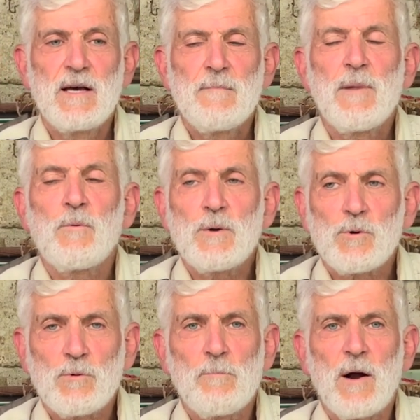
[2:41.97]
But we were
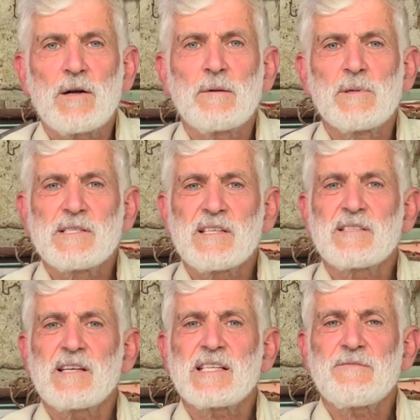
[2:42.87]
remarkably
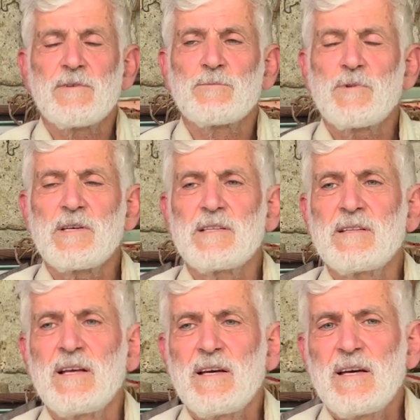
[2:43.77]
successful, and within
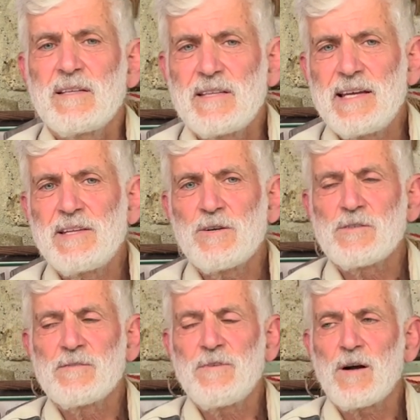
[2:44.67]
10 years
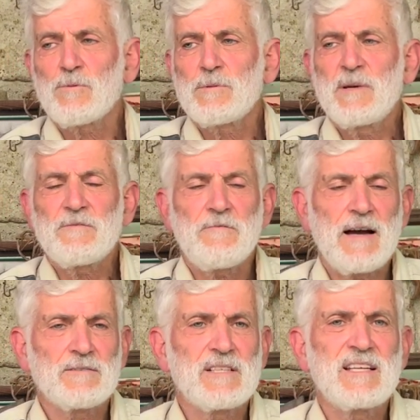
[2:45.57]
of Heartwood being
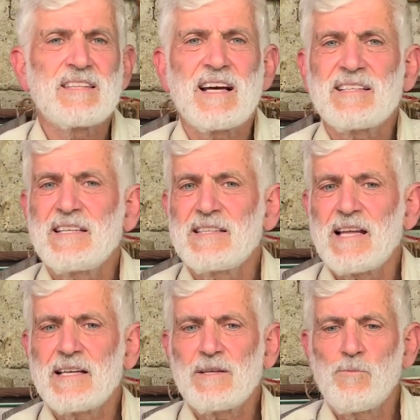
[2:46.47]
founded in
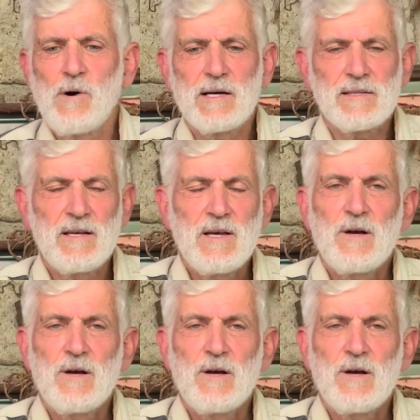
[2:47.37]
1991,